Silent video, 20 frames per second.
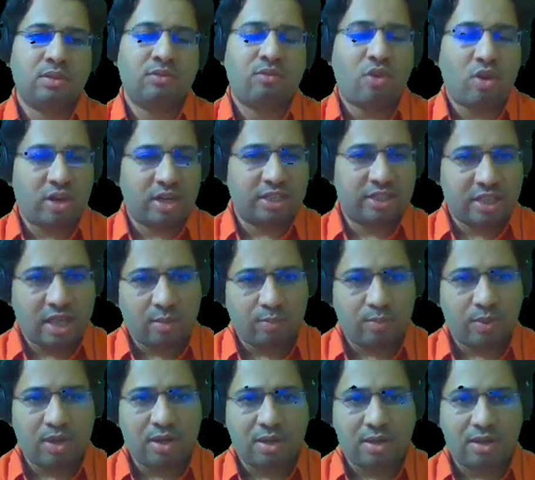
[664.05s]
For
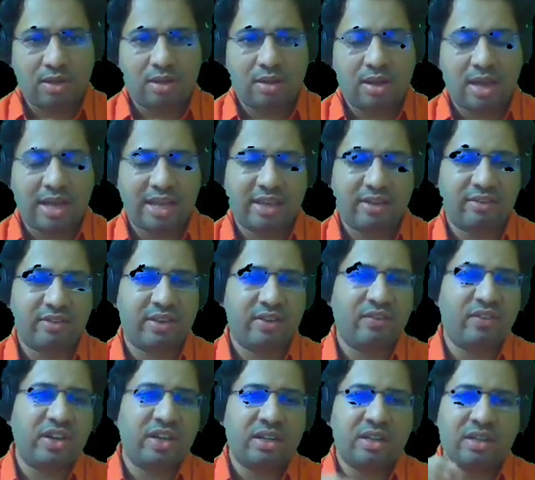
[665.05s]
example, I have
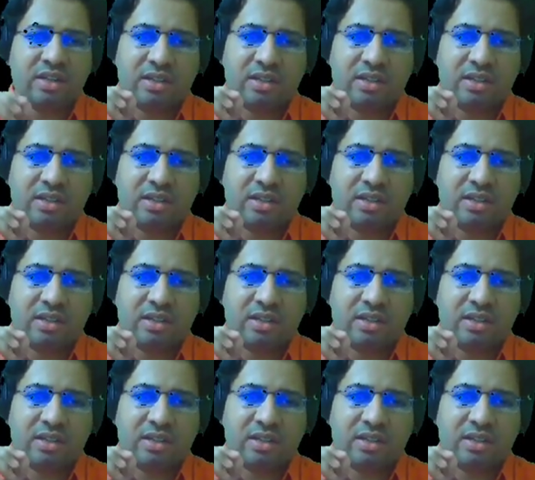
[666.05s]
given,